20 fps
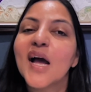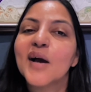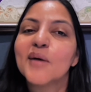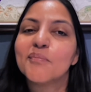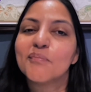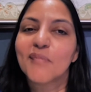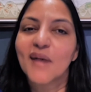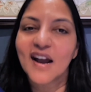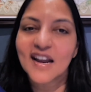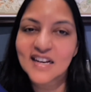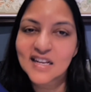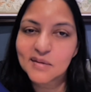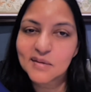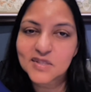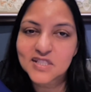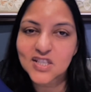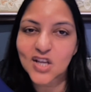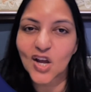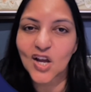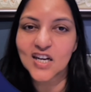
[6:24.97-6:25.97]
My name
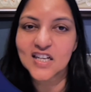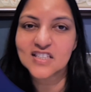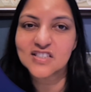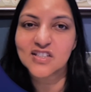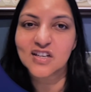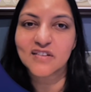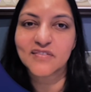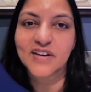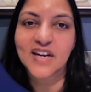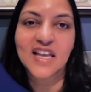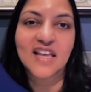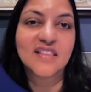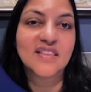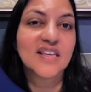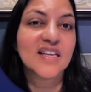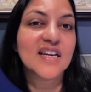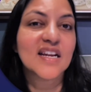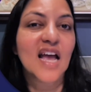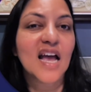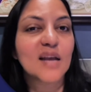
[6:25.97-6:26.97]
is Connie
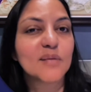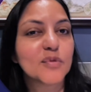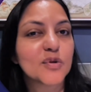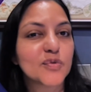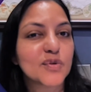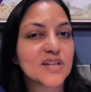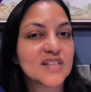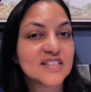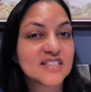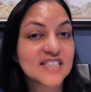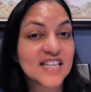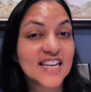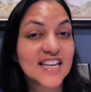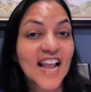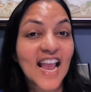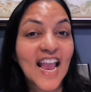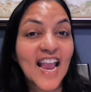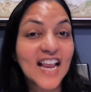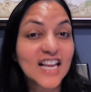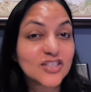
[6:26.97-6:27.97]
Sarvanandan. I'm a real
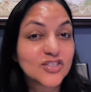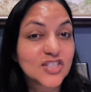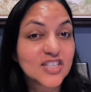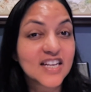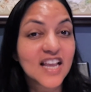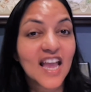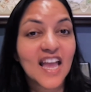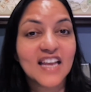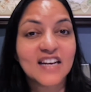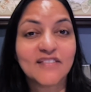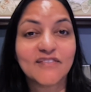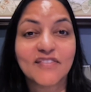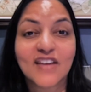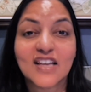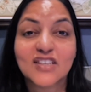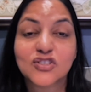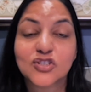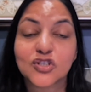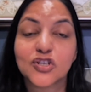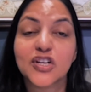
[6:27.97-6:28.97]
estate agent and
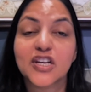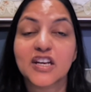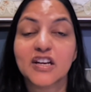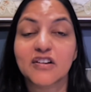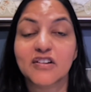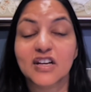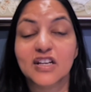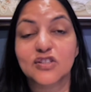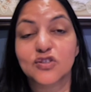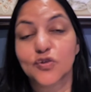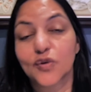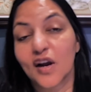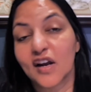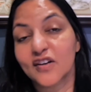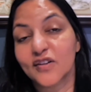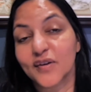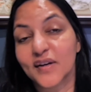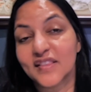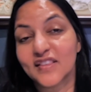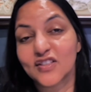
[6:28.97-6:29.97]
investor here in
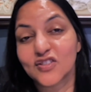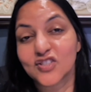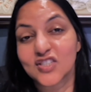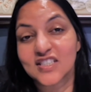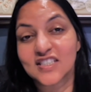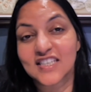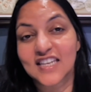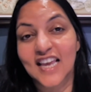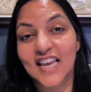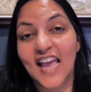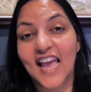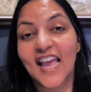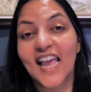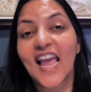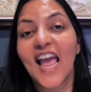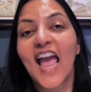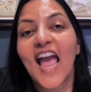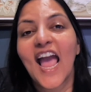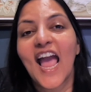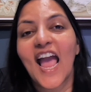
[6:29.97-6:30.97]
Toronto and the GTA.
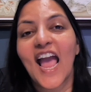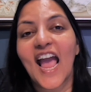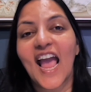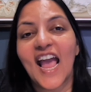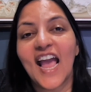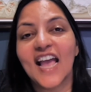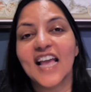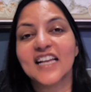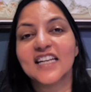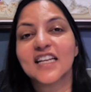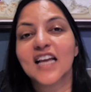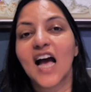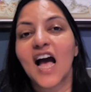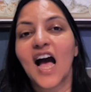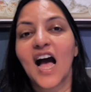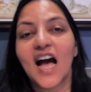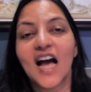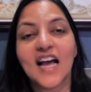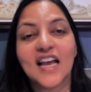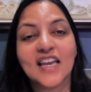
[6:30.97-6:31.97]
And
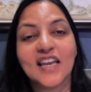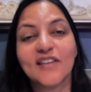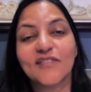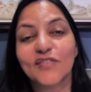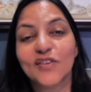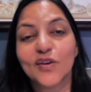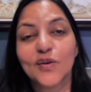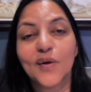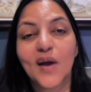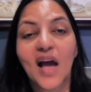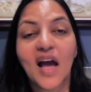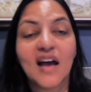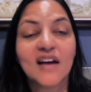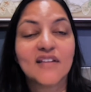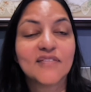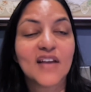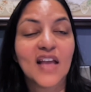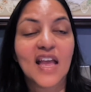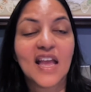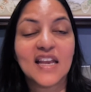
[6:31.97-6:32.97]
if you
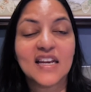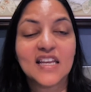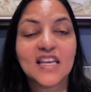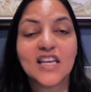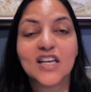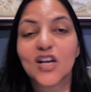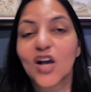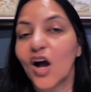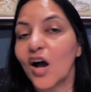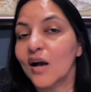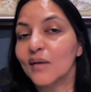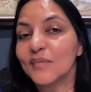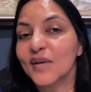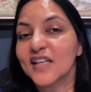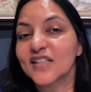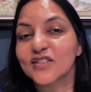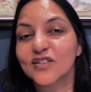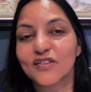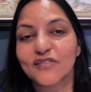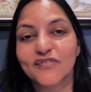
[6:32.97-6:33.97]
have any
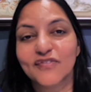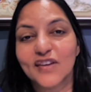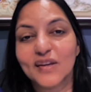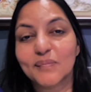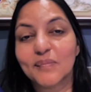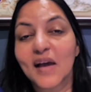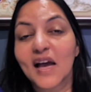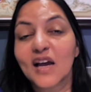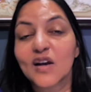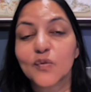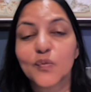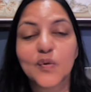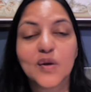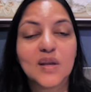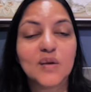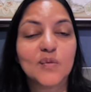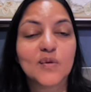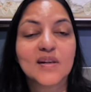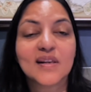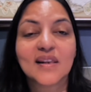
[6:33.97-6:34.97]
comments or feedback, we
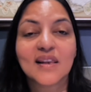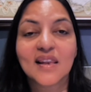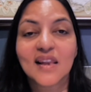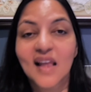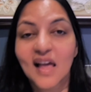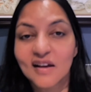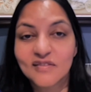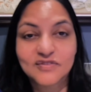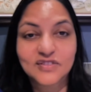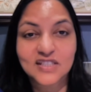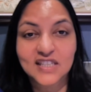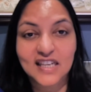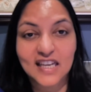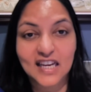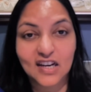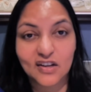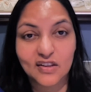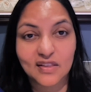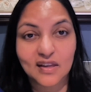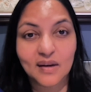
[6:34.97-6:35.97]
would love to
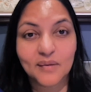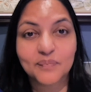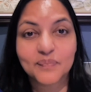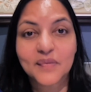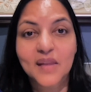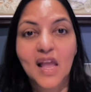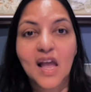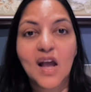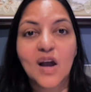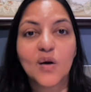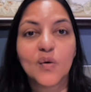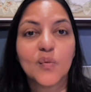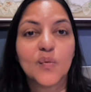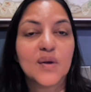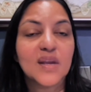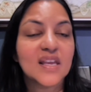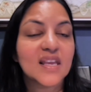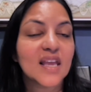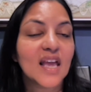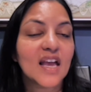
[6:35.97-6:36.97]
hear them.
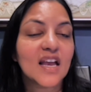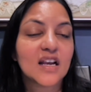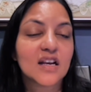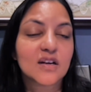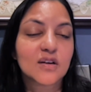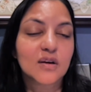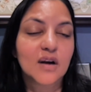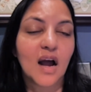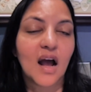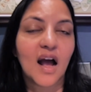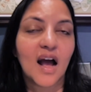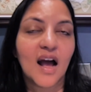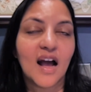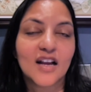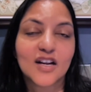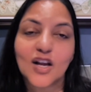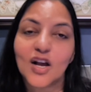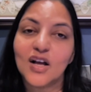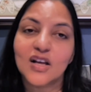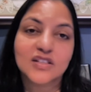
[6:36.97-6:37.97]
We get
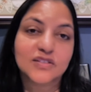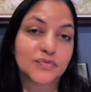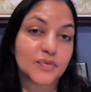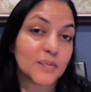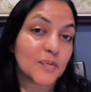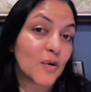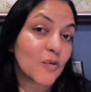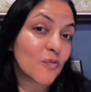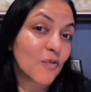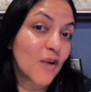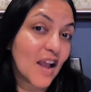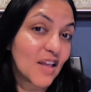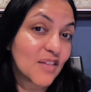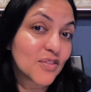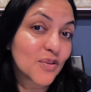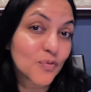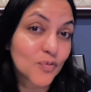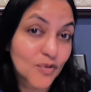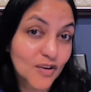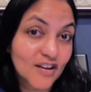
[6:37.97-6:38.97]
calls from around
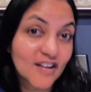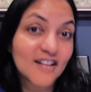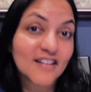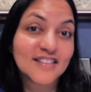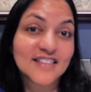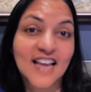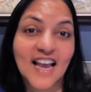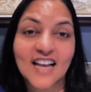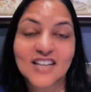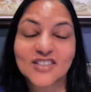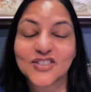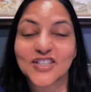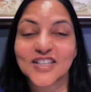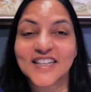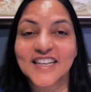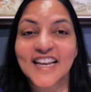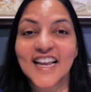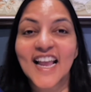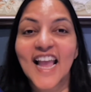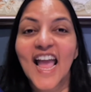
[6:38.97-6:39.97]
the world,
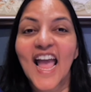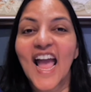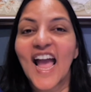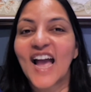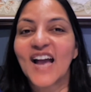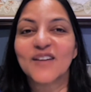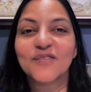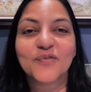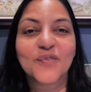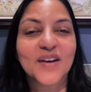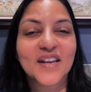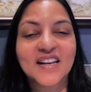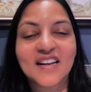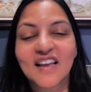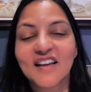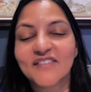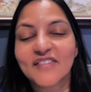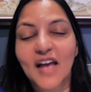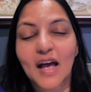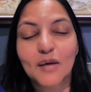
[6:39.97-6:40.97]
actually, and we
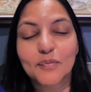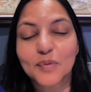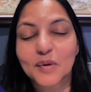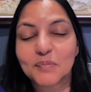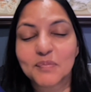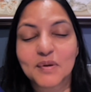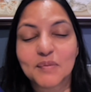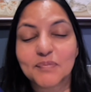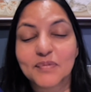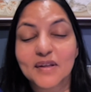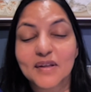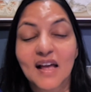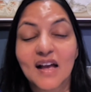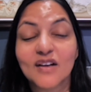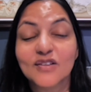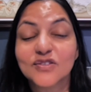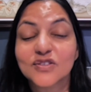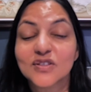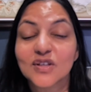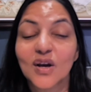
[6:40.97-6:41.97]
love helping people
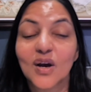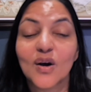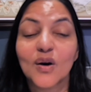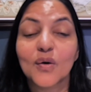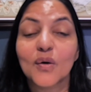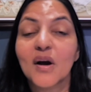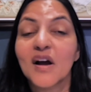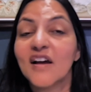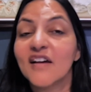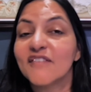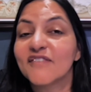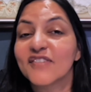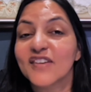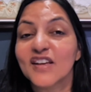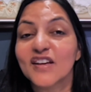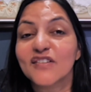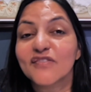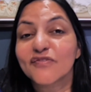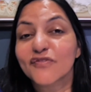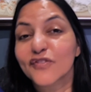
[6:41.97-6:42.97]
out. So
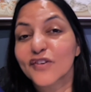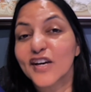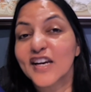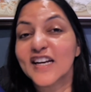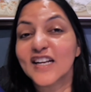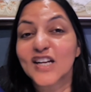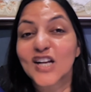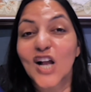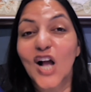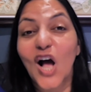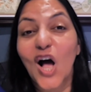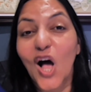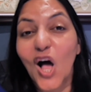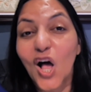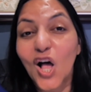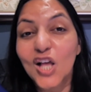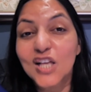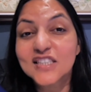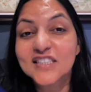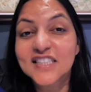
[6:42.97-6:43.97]
feel free to
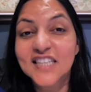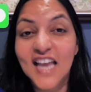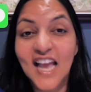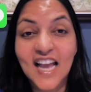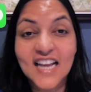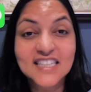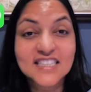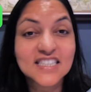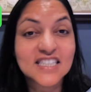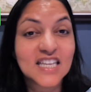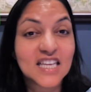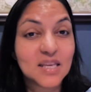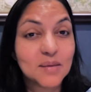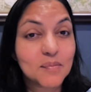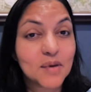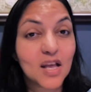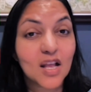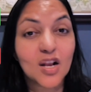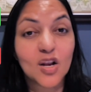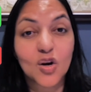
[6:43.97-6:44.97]
call, text,
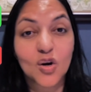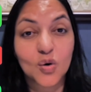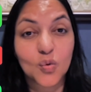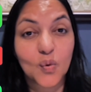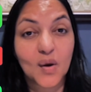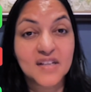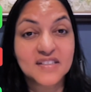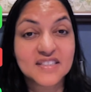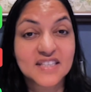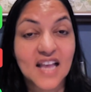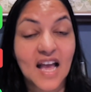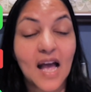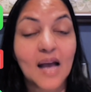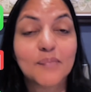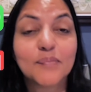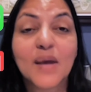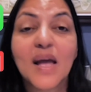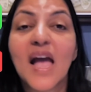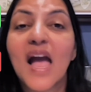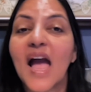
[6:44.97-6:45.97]
email, or
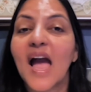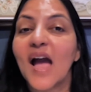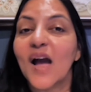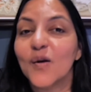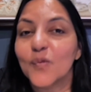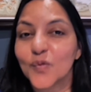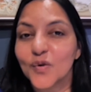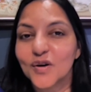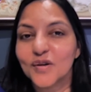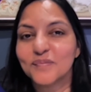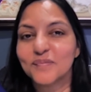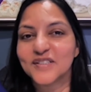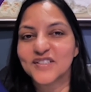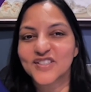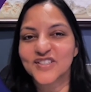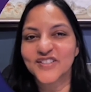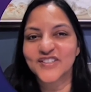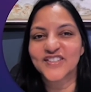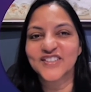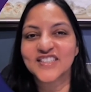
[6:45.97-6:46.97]
WhatsApp, and we'll be
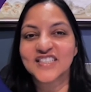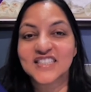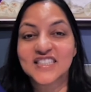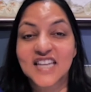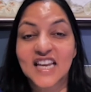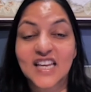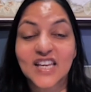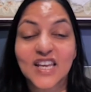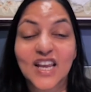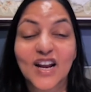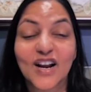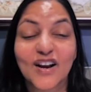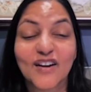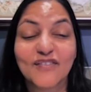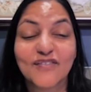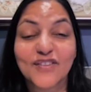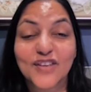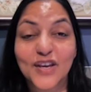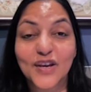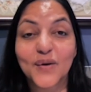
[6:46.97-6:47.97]
sure to take care
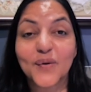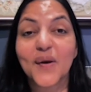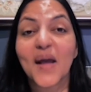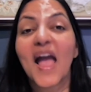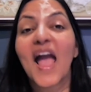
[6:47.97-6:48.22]
of you.